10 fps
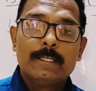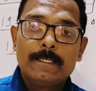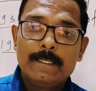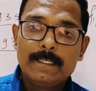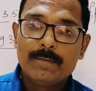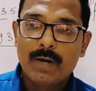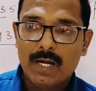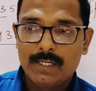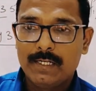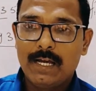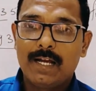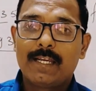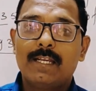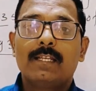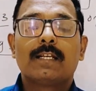he demanded
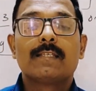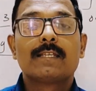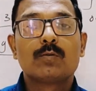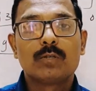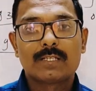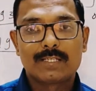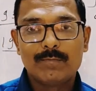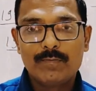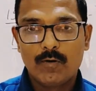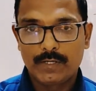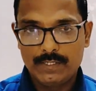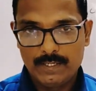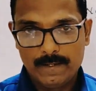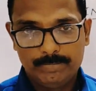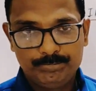again the constituent assembly for
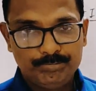India.